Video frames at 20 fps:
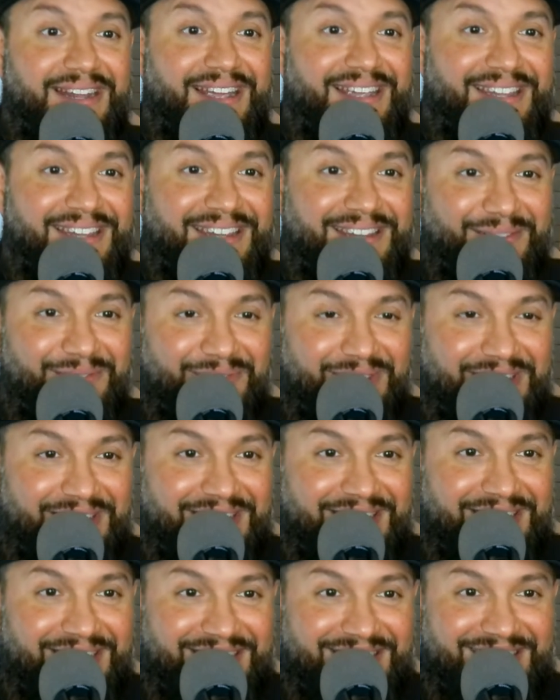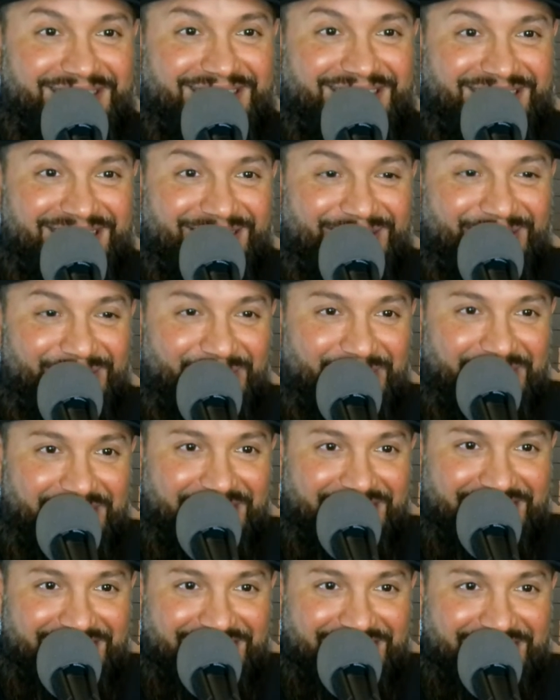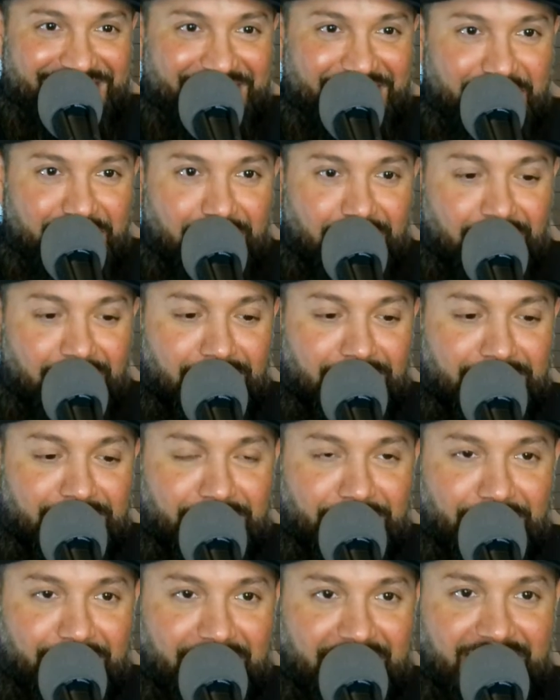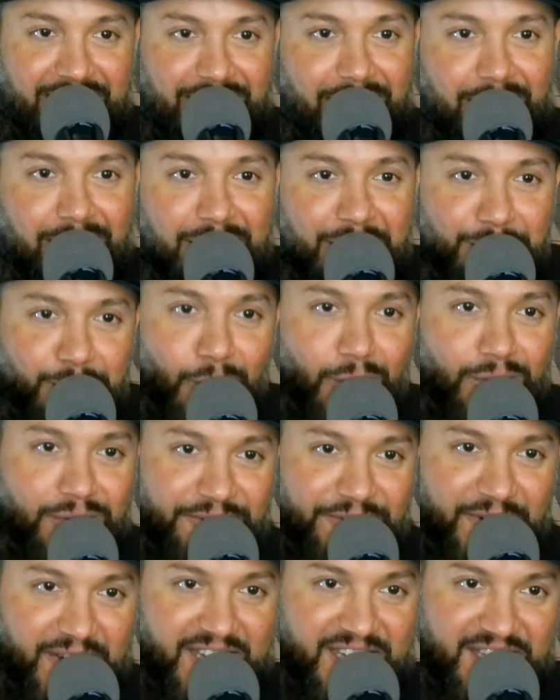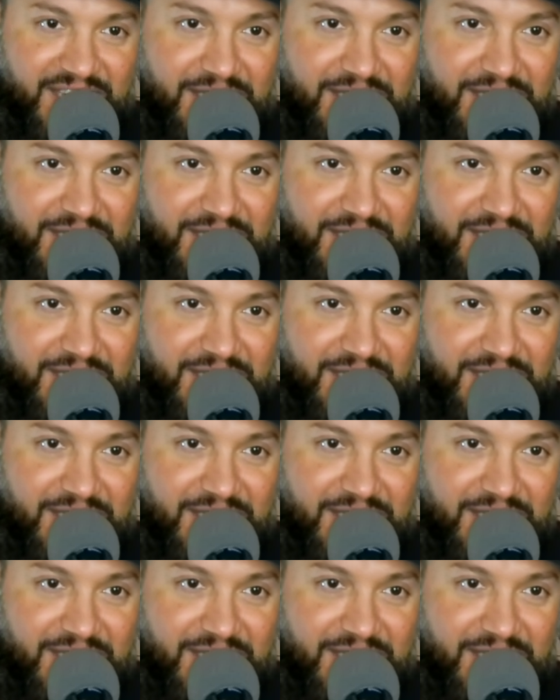like in like fucking, during it? During, like I, they're like, oh, I rolled a fucking